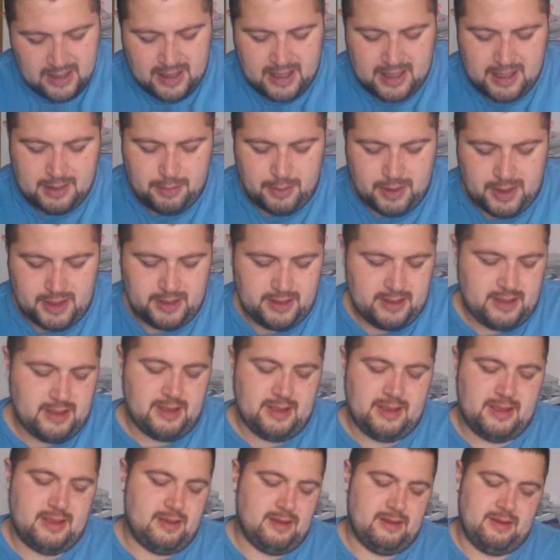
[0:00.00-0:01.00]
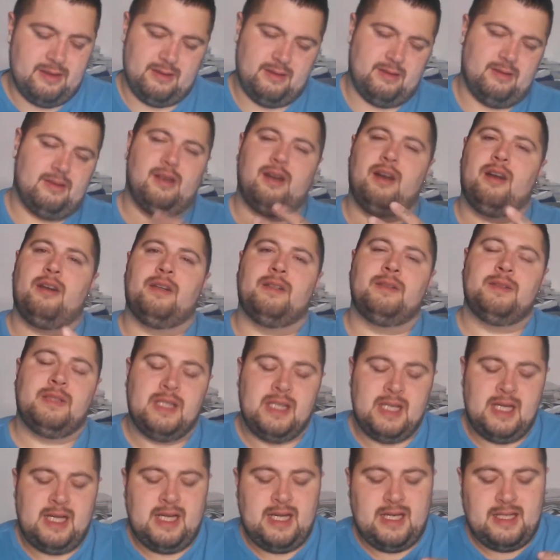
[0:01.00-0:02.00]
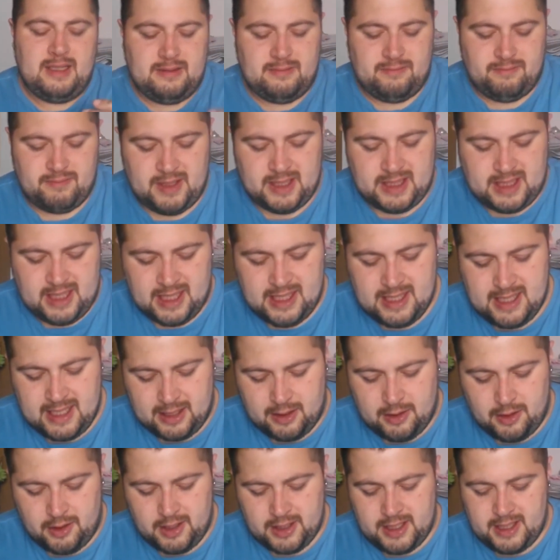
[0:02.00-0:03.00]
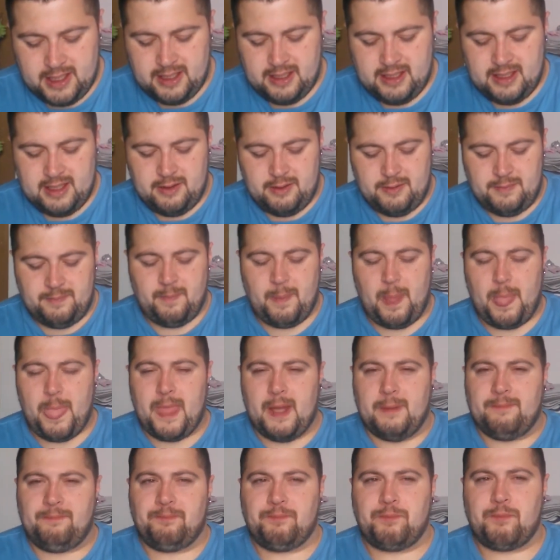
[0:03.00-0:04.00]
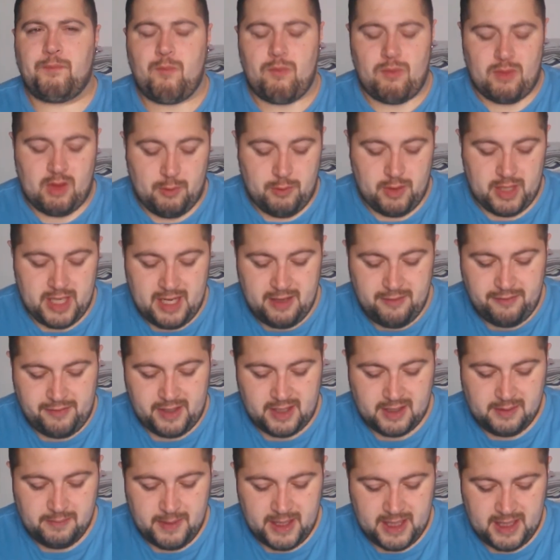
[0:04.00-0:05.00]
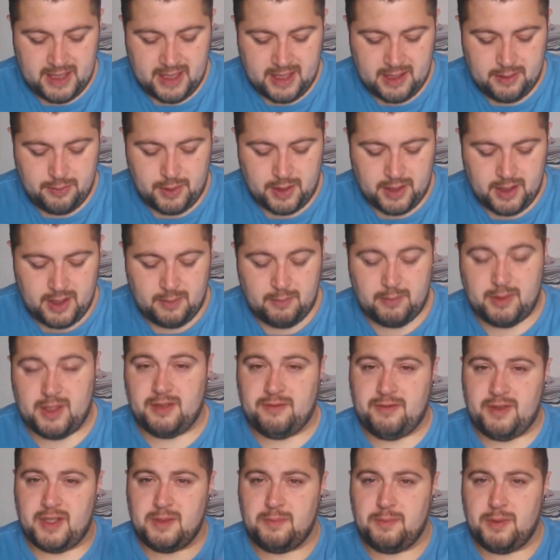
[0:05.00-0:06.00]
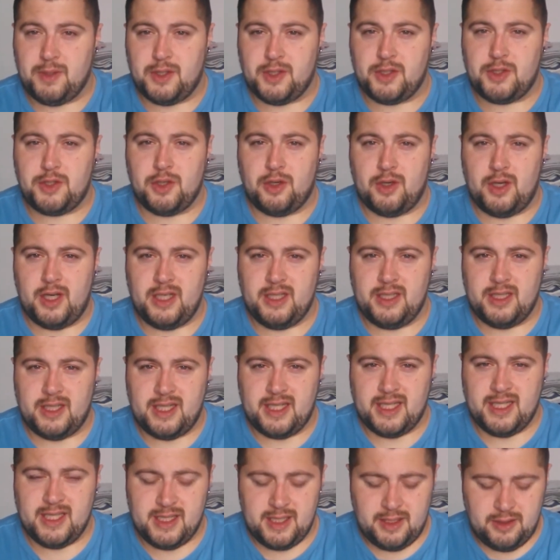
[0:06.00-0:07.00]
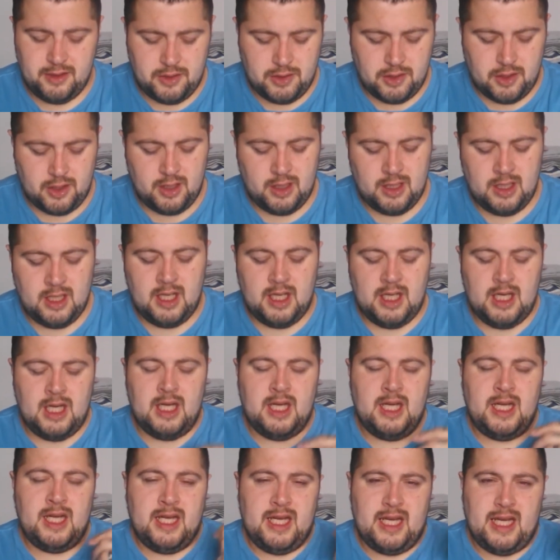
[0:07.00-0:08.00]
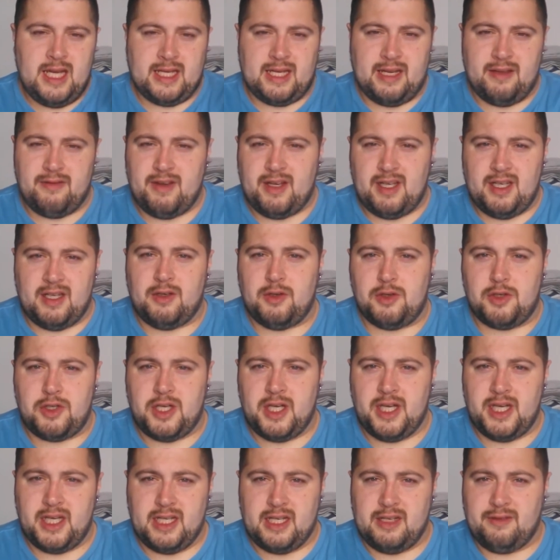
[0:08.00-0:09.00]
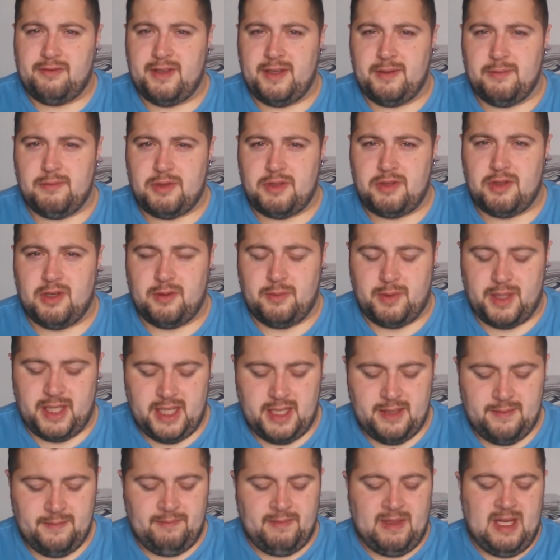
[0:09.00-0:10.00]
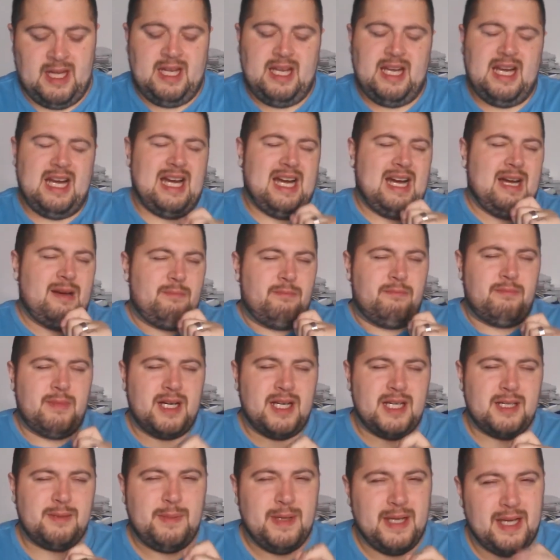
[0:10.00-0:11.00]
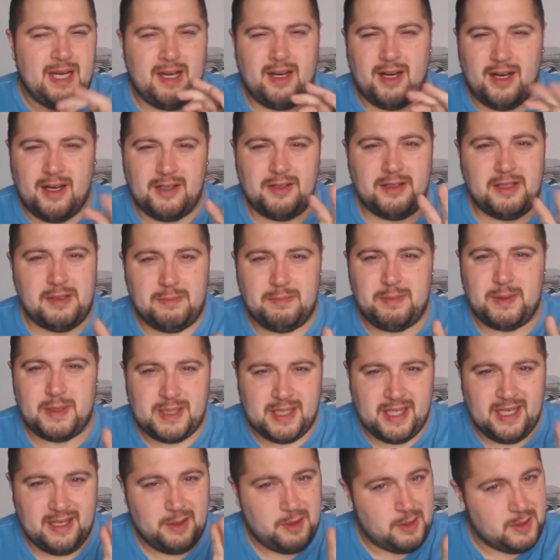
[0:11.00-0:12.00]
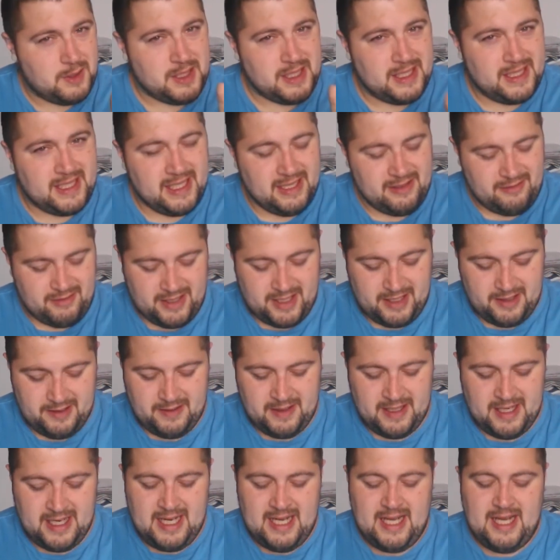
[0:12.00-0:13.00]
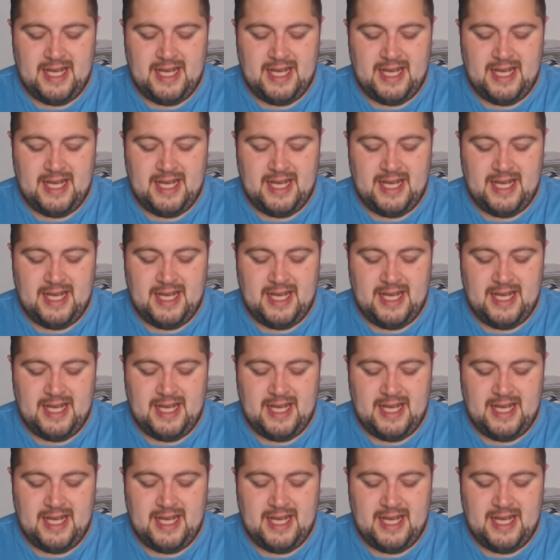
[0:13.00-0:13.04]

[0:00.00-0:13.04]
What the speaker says: This one is, since I got it now, when I first made this one up, when I first put the shot in, the nicotine shot, I gave it a little shake and a vape straight away. I must be 100% honest here, right?